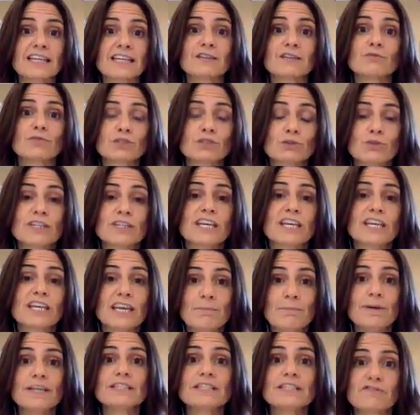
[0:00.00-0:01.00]
which would
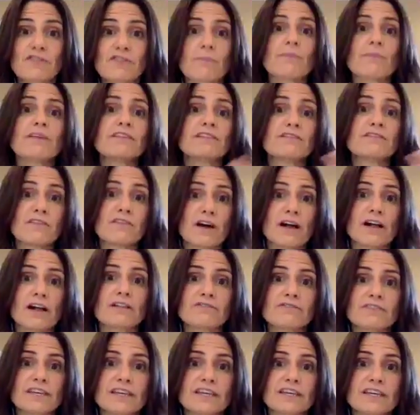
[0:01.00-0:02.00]
keep us from
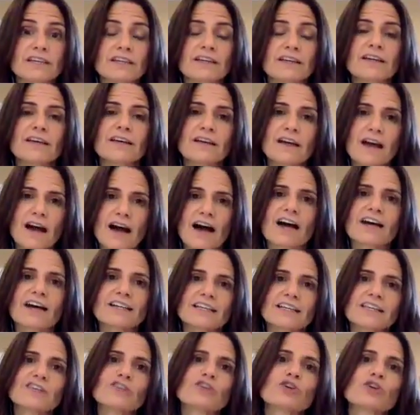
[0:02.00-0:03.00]
evolving
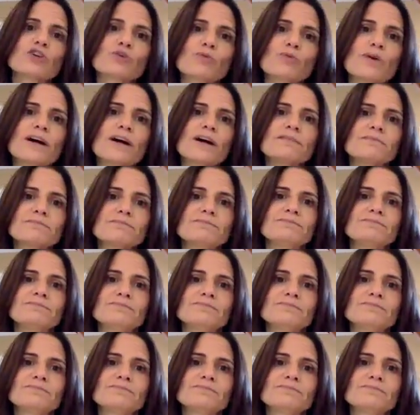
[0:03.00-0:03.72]
on either one.